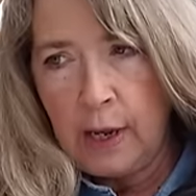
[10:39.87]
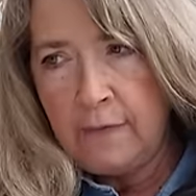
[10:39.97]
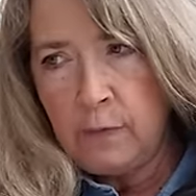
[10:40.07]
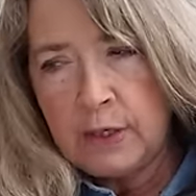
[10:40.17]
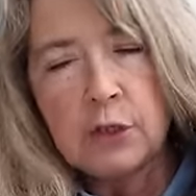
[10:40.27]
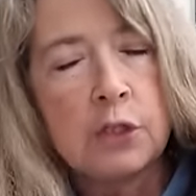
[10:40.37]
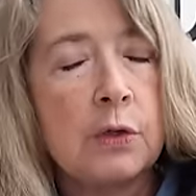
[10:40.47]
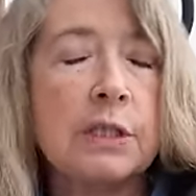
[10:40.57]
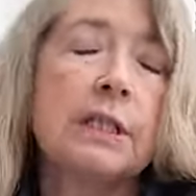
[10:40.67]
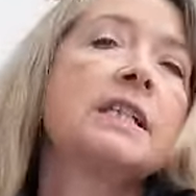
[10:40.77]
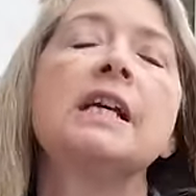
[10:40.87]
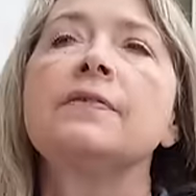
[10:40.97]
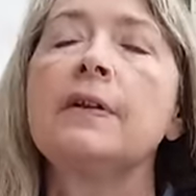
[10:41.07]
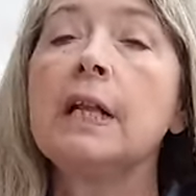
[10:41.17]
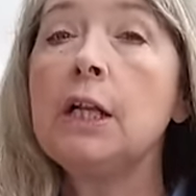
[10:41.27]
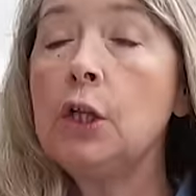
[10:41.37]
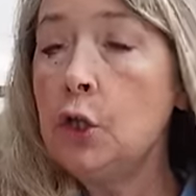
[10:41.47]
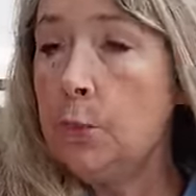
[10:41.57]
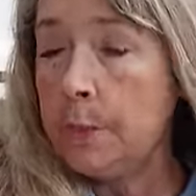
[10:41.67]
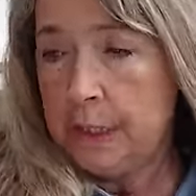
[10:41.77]
I have winter sowed successfully.
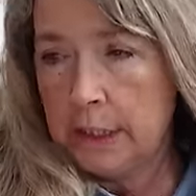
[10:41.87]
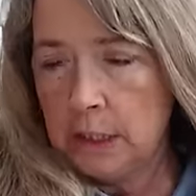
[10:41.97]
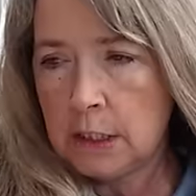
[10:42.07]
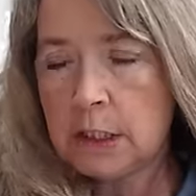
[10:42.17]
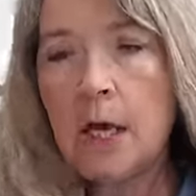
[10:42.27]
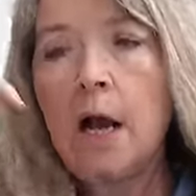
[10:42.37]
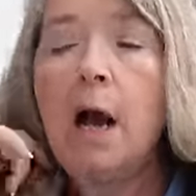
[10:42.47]
Lupins.